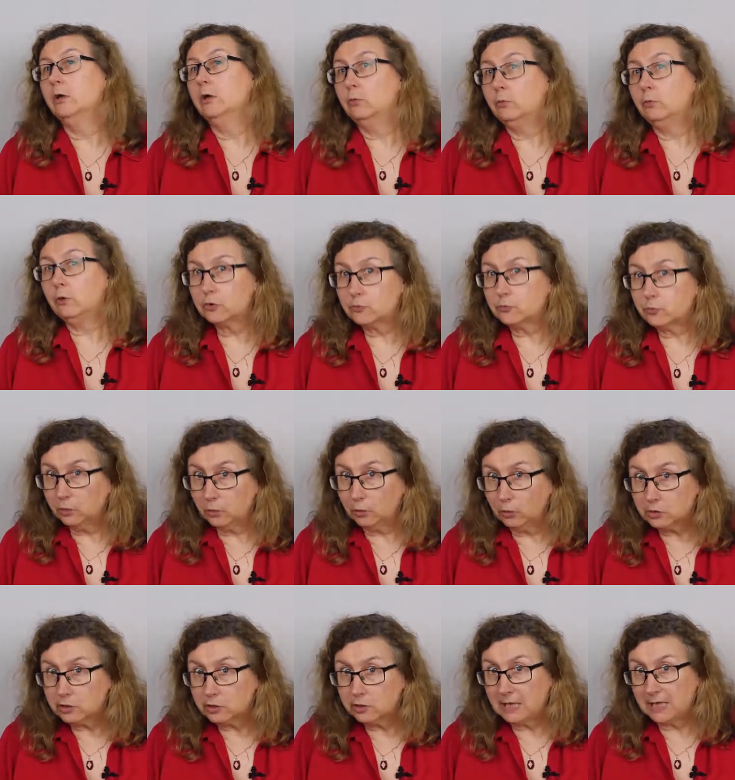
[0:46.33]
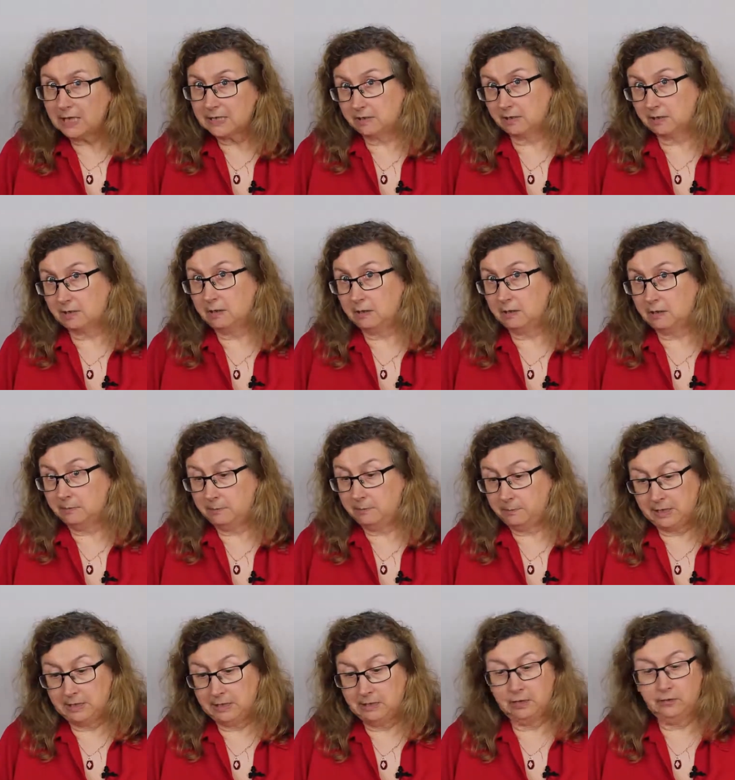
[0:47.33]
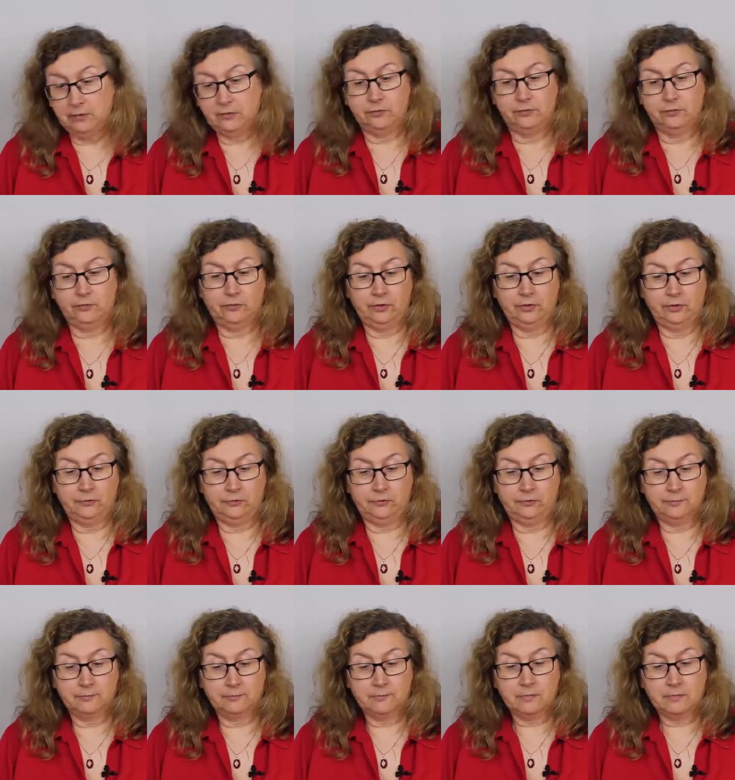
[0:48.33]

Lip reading: which will automatically be licences.